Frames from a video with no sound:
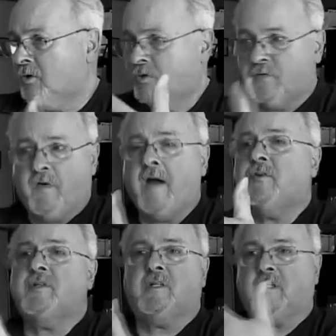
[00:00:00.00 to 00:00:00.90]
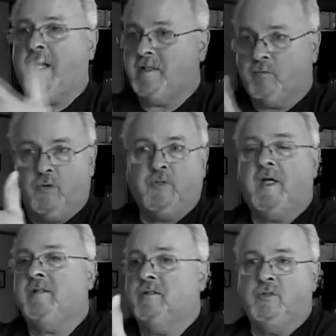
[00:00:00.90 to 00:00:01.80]
So there's five or six guys that
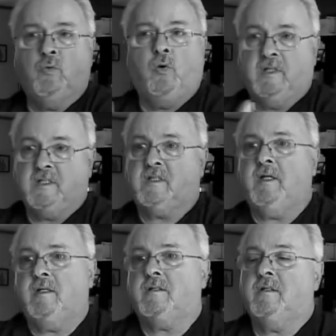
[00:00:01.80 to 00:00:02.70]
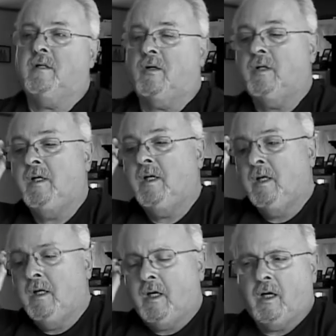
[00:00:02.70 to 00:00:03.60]
rotate to do all these things, you know.
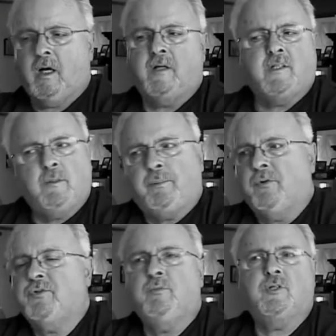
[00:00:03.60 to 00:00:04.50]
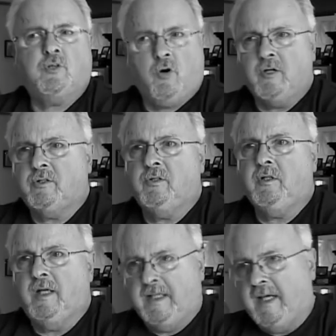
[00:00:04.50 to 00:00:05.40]
Uh, I uh, didn't pull too much guard
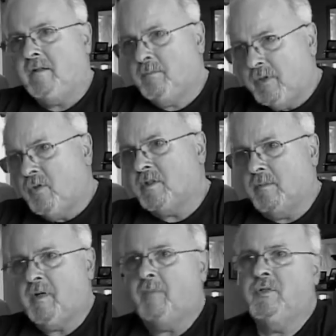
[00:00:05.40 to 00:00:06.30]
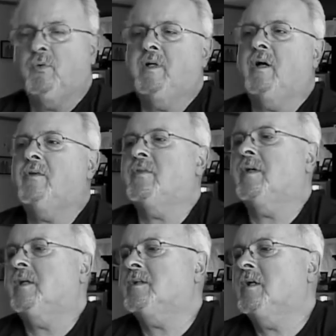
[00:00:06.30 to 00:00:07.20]
duty, again, because I'm, I'm hmm. doing other
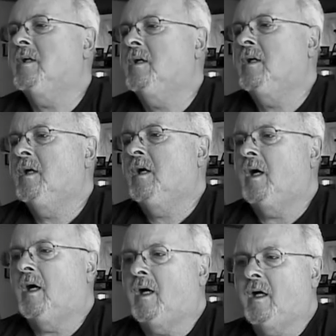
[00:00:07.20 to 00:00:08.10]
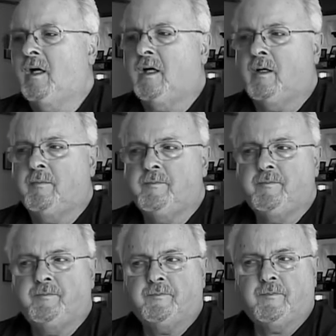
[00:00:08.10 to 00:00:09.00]
things.
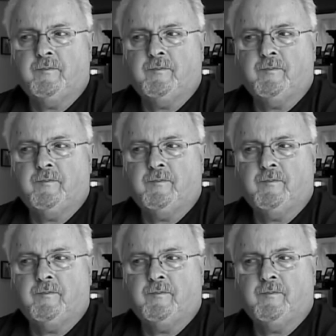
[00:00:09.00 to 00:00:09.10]
Um,